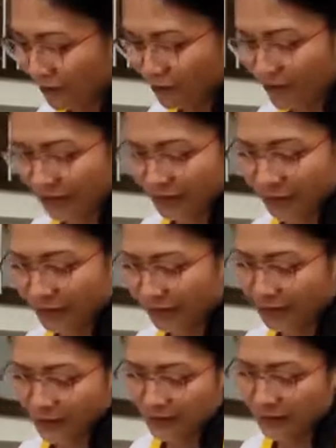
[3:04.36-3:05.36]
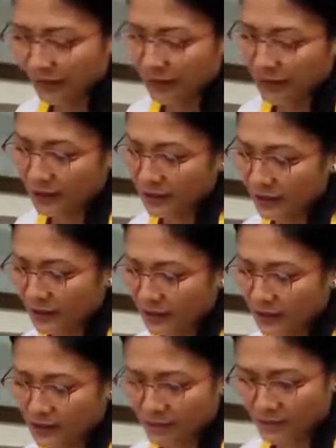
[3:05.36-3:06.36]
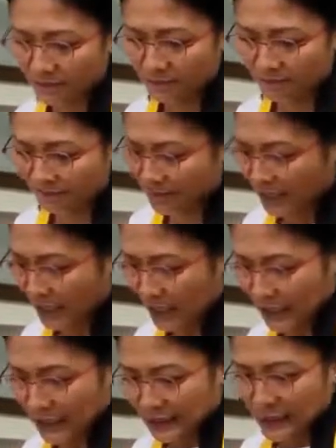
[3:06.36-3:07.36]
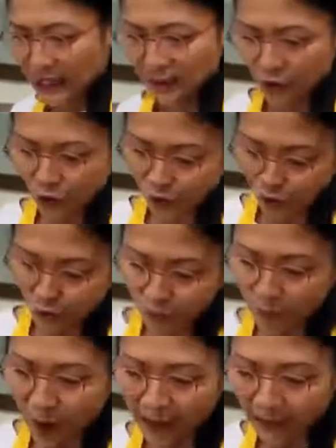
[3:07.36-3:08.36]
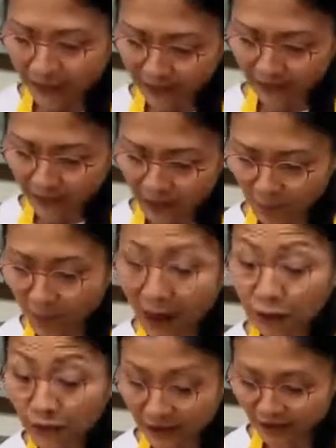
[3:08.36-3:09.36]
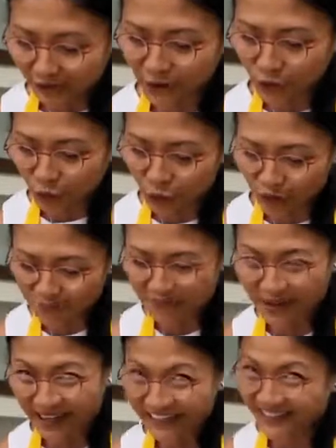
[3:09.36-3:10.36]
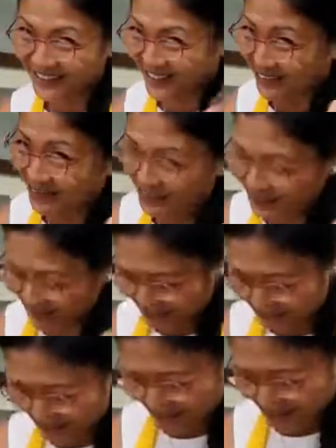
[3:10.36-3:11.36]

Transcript: everything, yeah, and then start to pound it into a paste. Sometimes I make